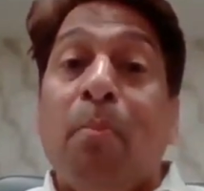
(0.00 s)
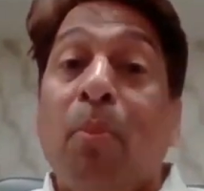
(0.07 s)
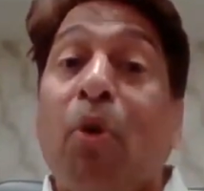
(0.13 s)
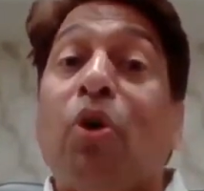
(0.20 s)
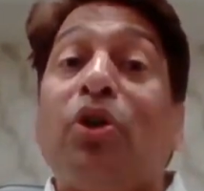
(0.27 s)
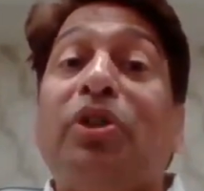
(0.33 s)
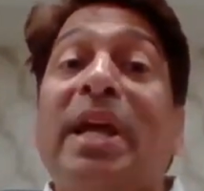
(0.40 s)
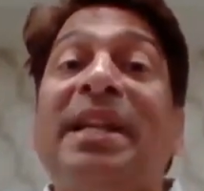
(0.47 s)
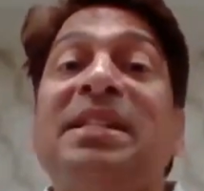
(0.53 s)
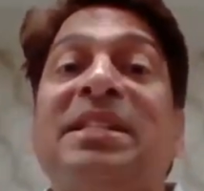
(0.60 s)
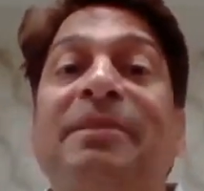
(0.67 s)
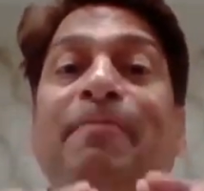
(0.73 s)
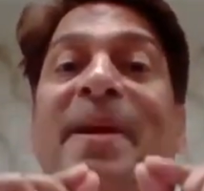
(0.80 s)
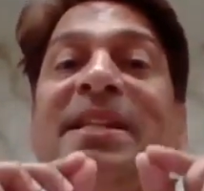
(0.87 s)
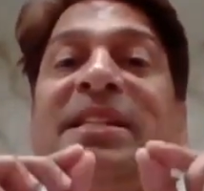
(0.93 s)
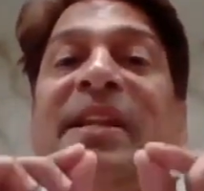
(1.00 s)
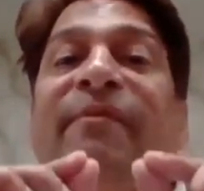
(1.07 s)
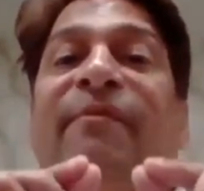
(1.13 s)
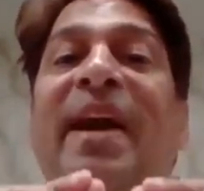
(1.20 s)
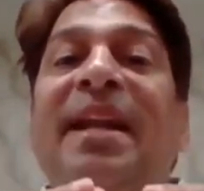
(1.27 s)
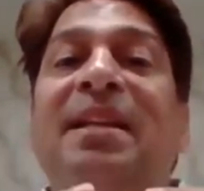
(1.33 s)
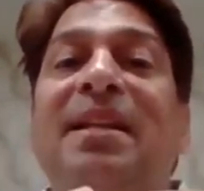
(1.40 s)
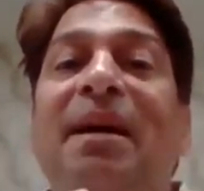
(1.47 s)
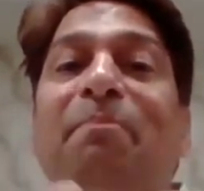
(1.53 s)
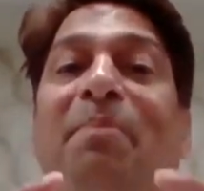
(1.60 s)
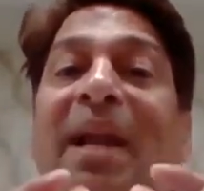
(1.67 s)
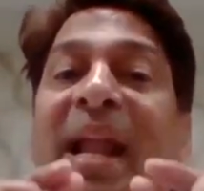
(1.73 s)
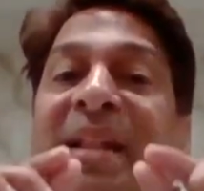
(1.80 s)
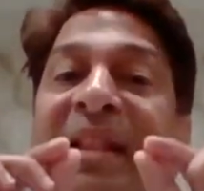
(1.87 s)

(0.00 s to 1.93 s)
more than specified number,